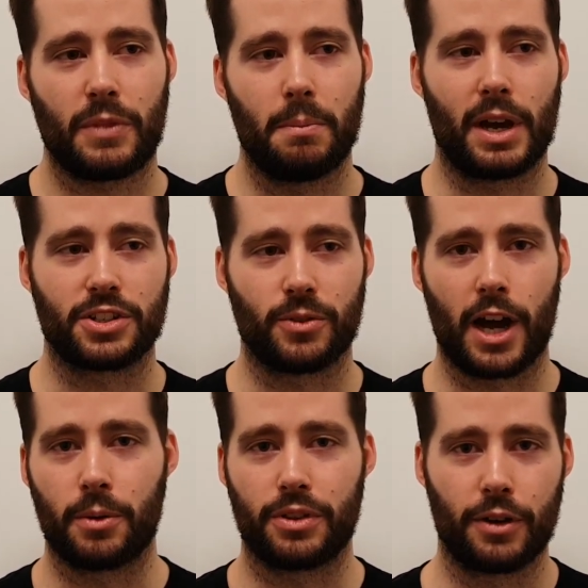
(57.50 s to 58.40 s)
messed
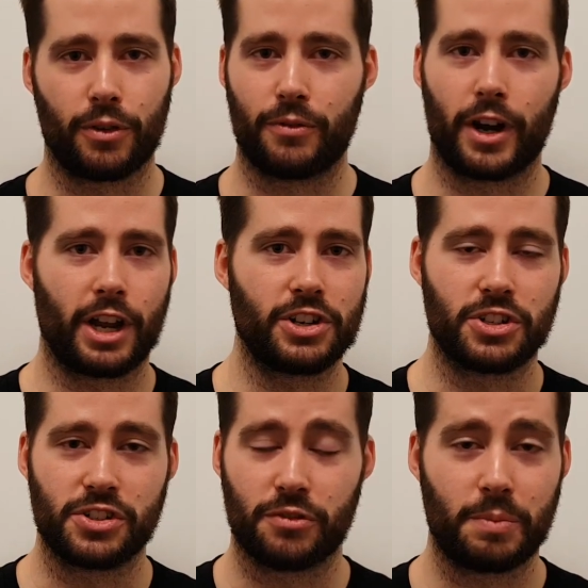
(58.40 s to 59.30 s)
around with different
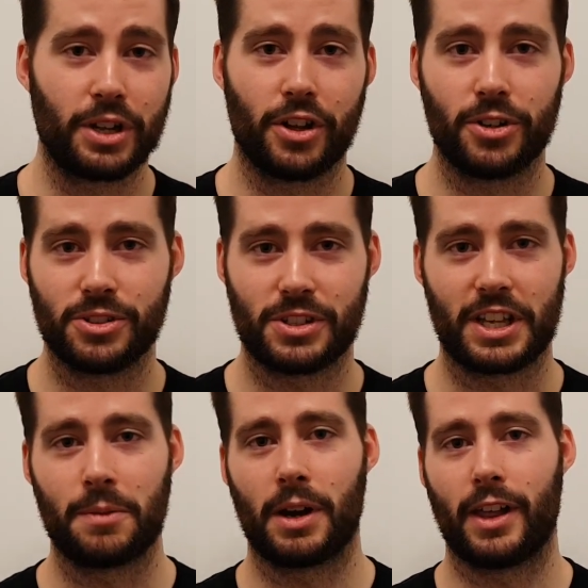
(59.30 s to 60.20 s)
variations of pillows
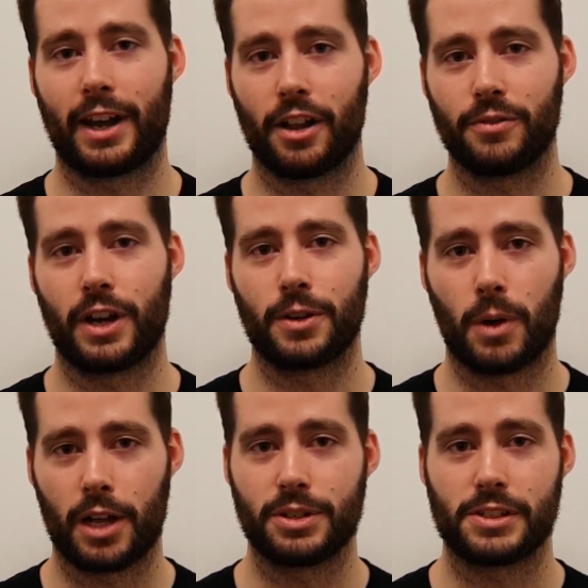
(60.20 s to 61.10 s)
to keep my leg elevated
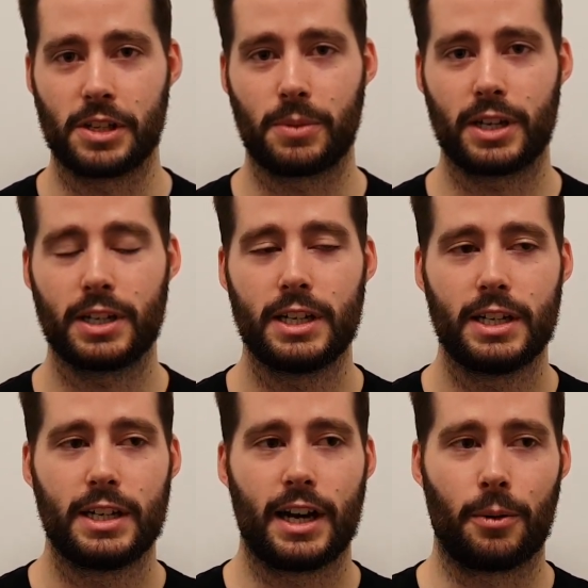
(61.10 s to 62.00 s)
while I was sleeping.
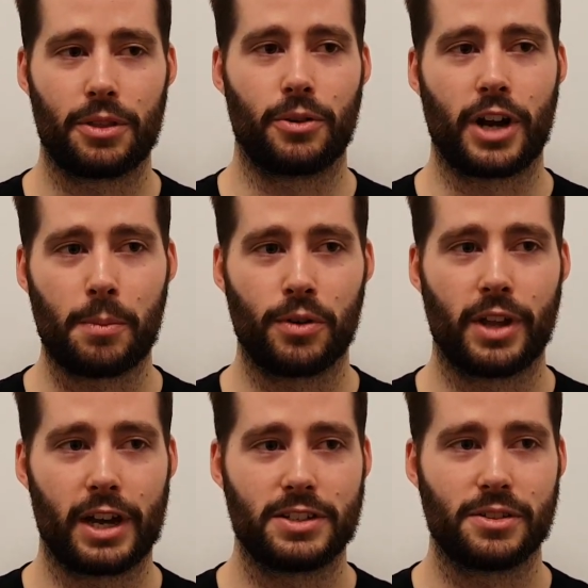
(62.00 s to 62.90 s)
I went through a couple of
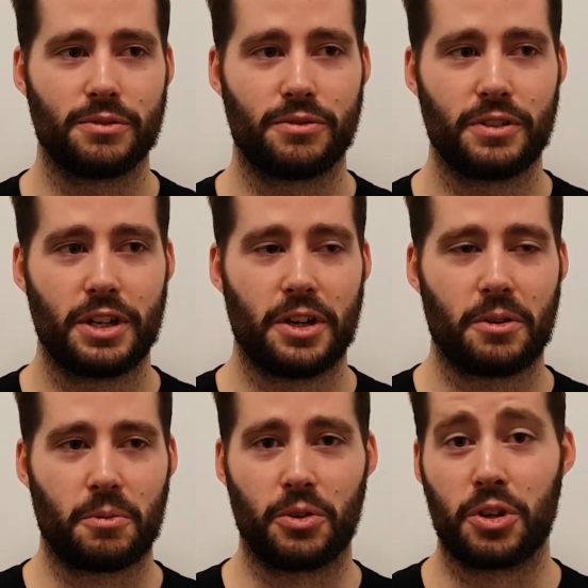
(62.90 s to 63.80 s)
nights of
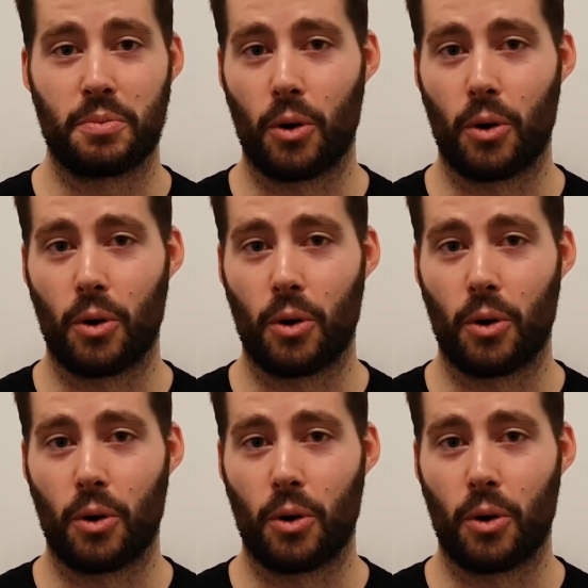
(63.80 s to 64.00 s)
really